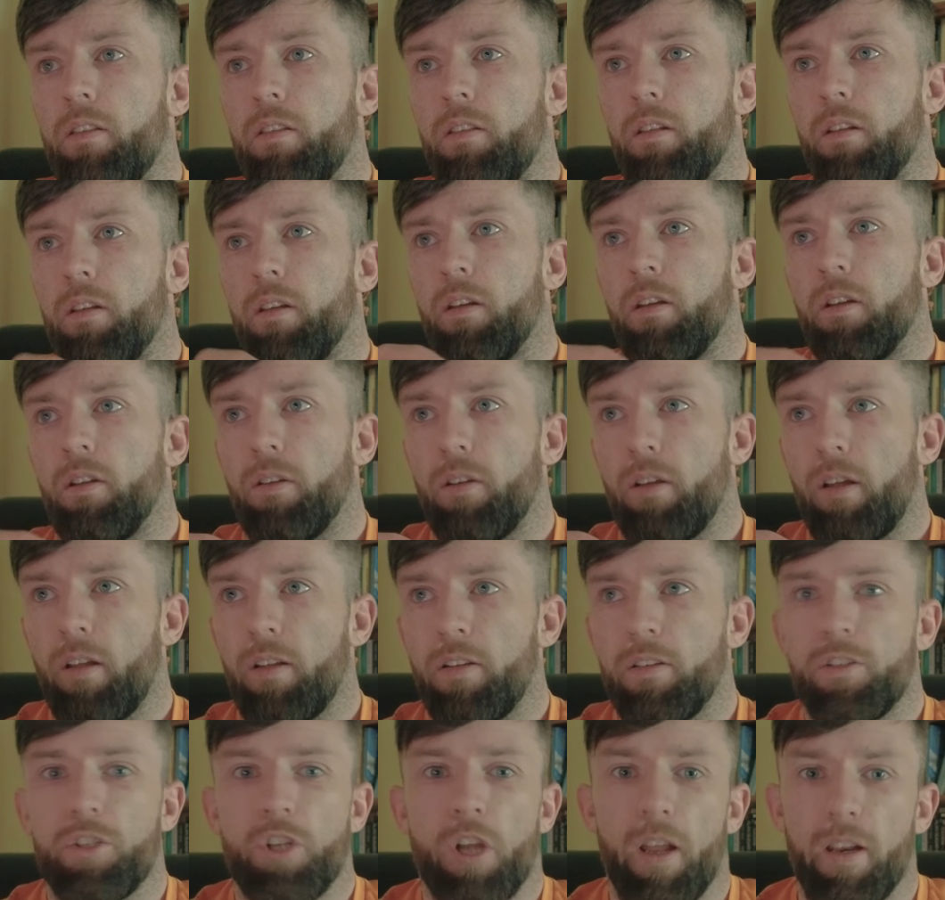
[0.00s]
the
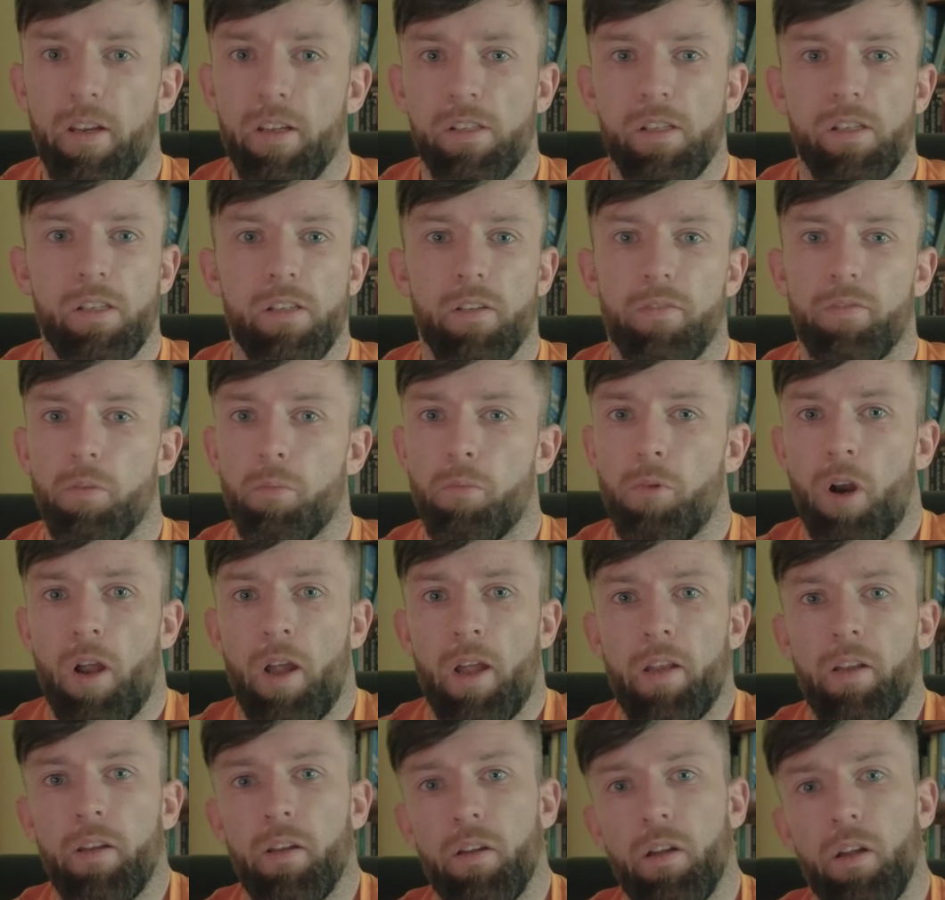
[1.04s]
genesis of the
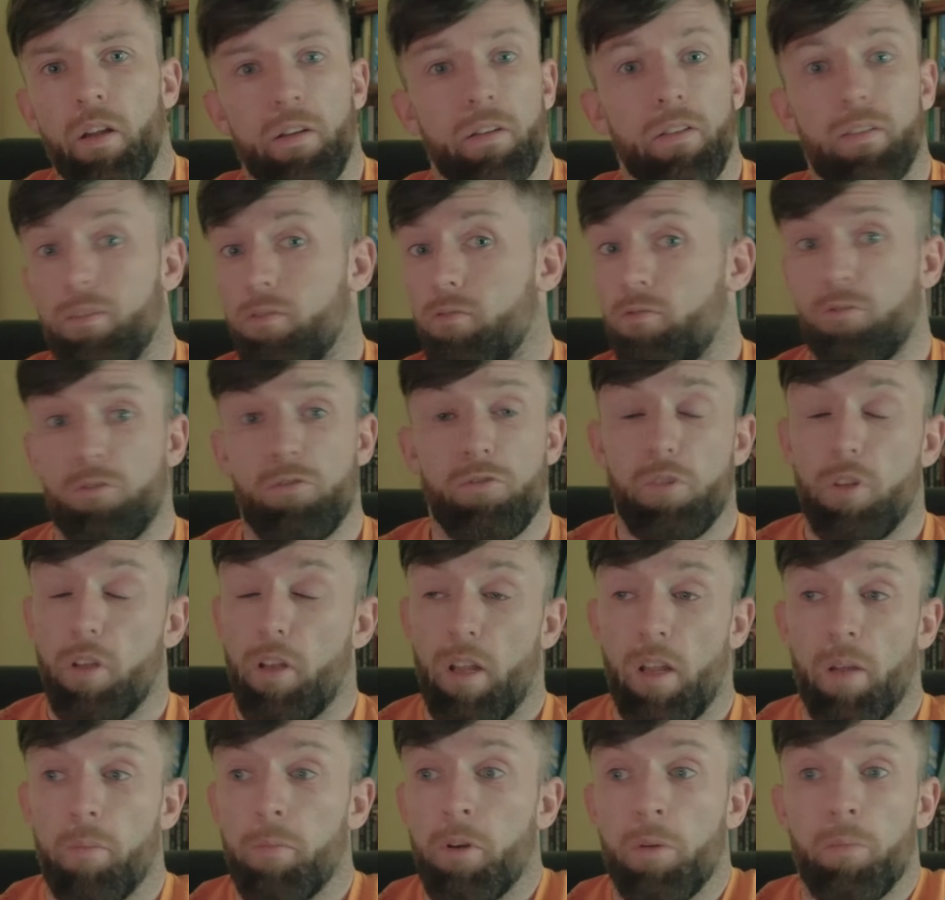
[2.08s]
brand and just the
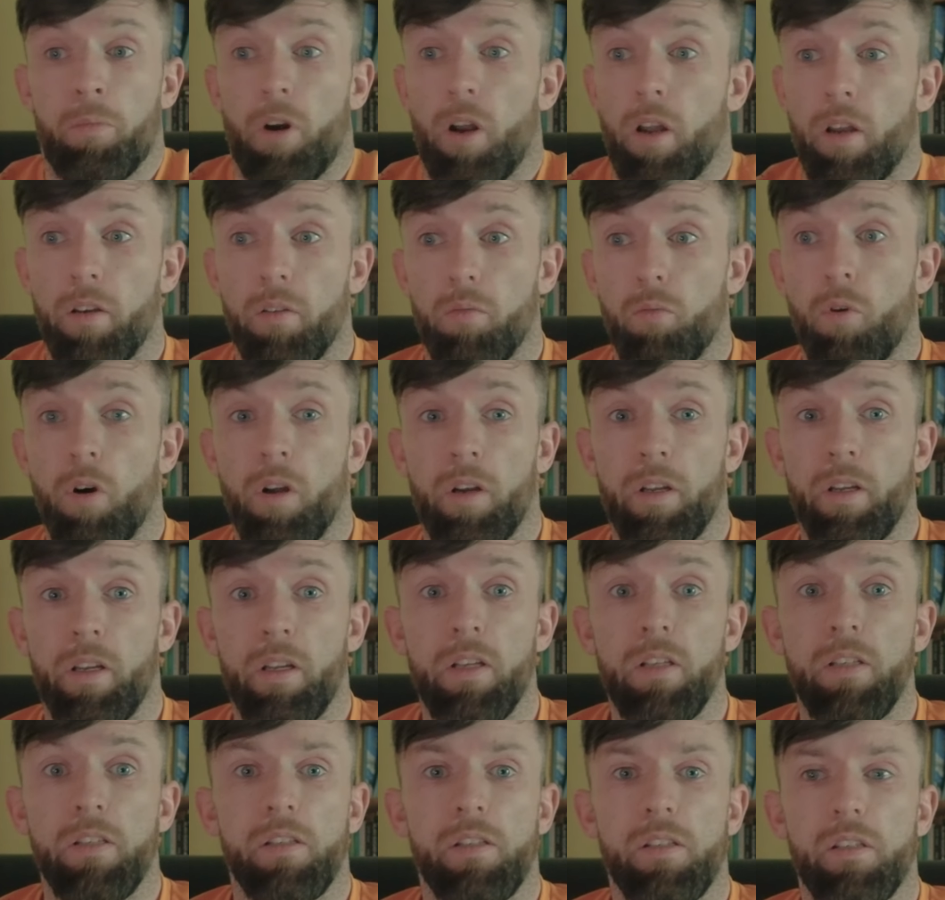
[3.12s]
name of the brand and what it
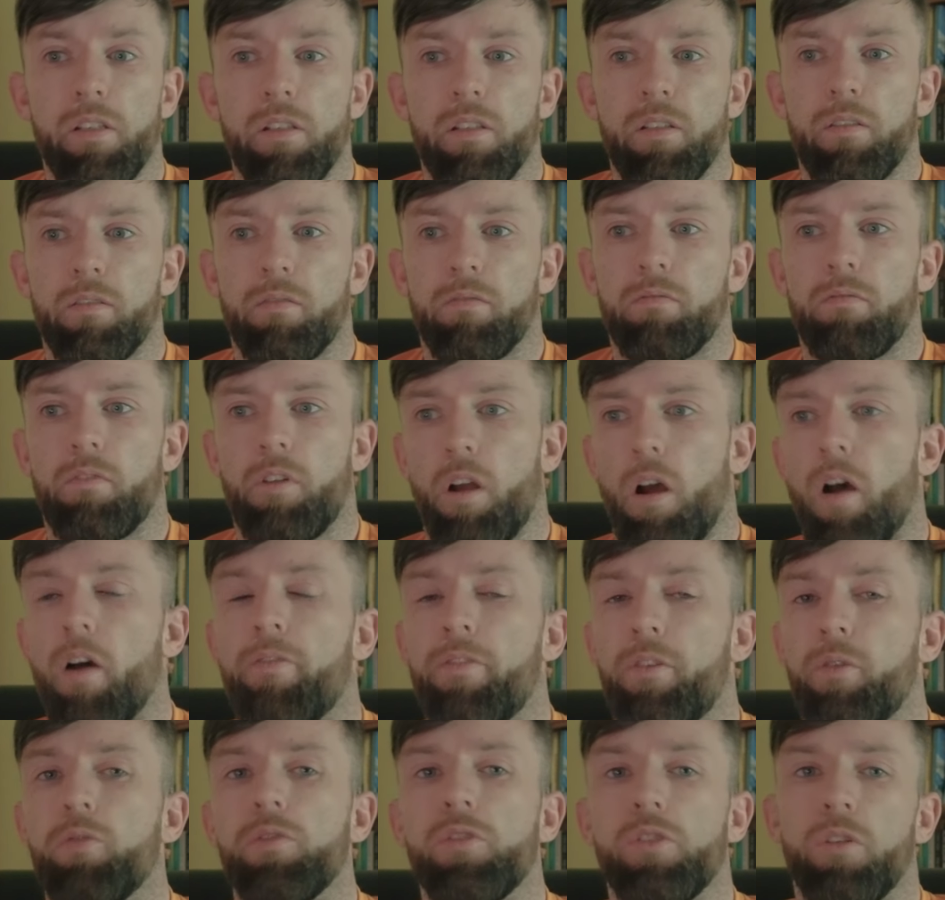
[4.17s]
is,
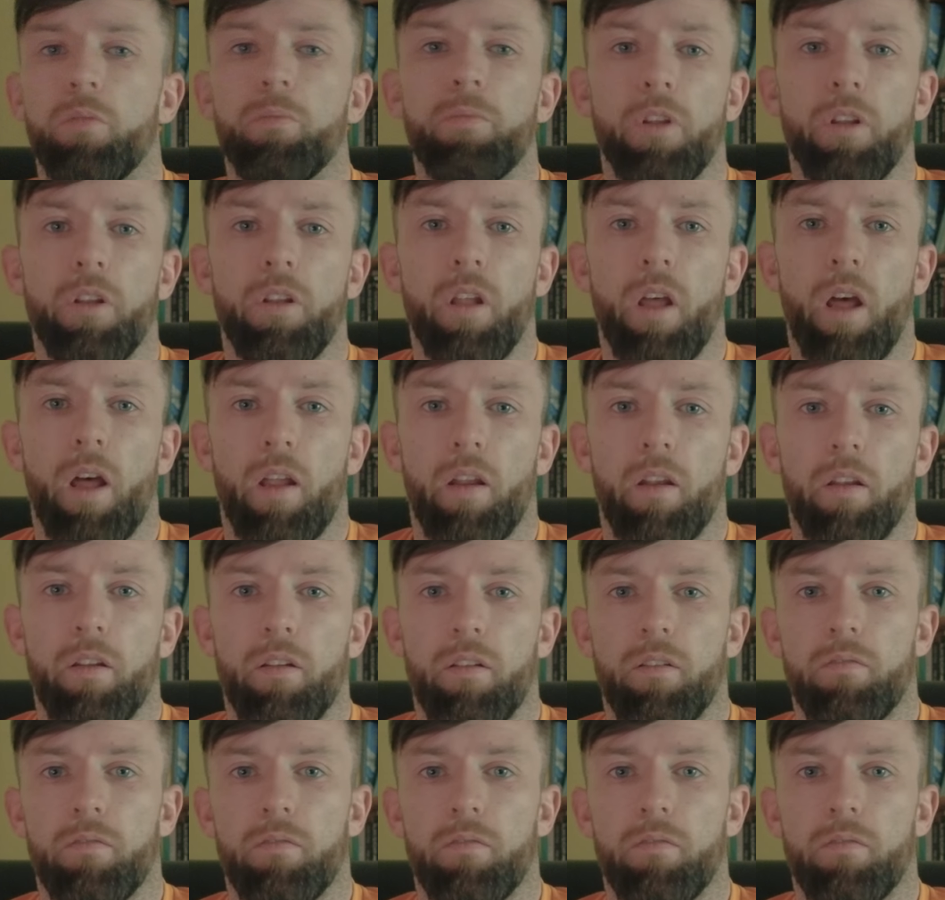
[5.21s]
coffee was something that